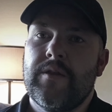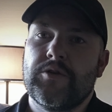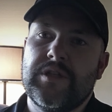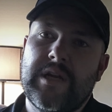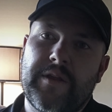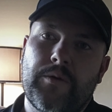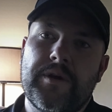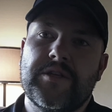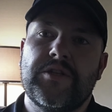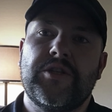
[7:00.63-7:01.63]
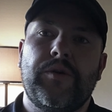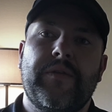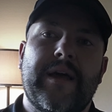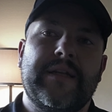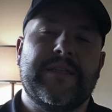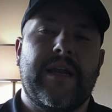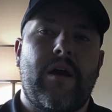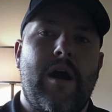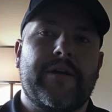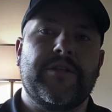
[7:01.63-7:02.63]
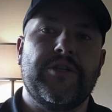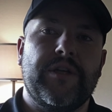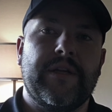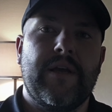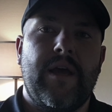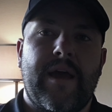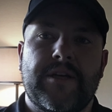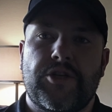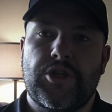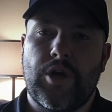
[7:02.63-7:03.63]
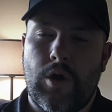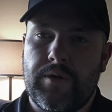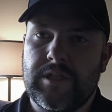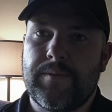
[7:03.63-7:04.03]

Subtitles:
There's another reason too, and that is that oxygen has shown,